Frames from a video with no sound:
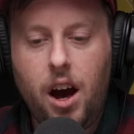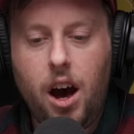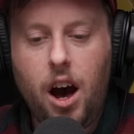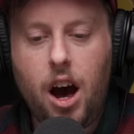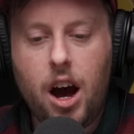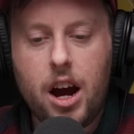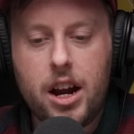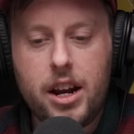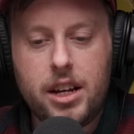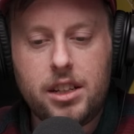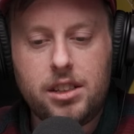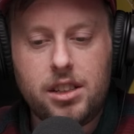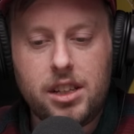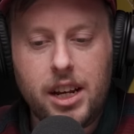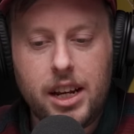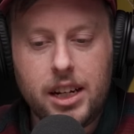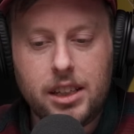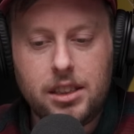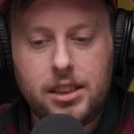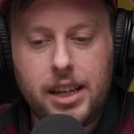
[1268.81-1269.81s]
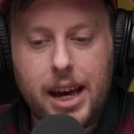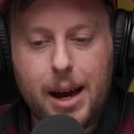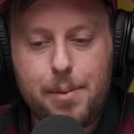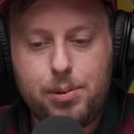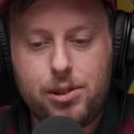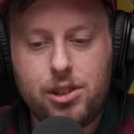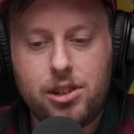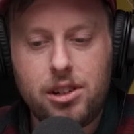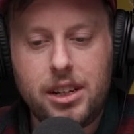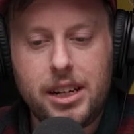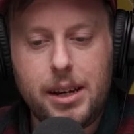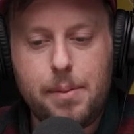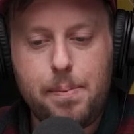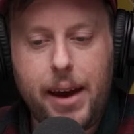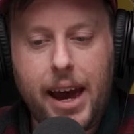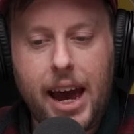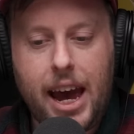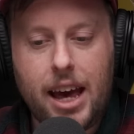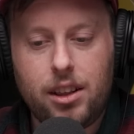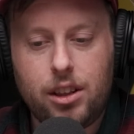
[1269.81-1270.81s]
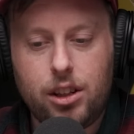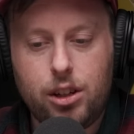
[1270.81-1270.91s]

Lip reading: Art is an exceptionally bad